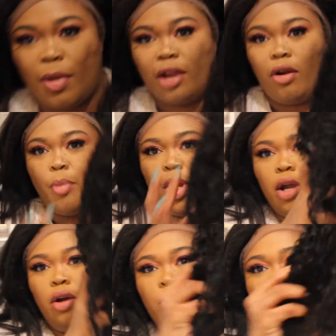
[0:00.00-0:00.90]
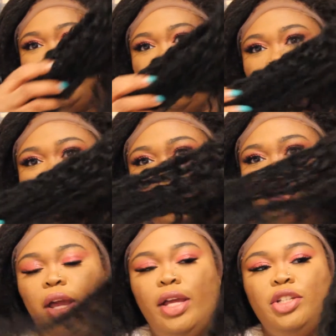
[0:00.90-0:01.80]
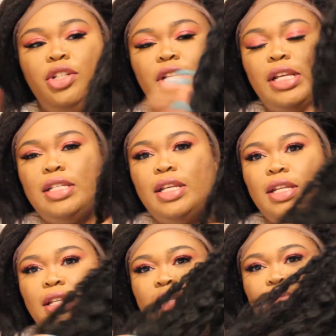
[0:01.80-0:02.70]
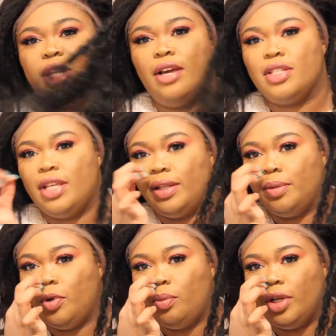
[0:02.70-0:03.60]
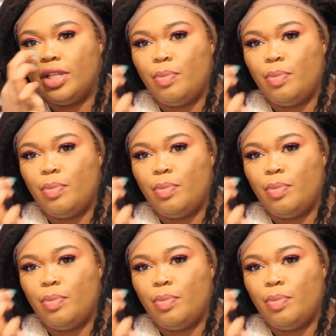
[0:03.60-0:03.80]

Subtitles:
my grab and go wig. It's just, it needs some TLC at the moment.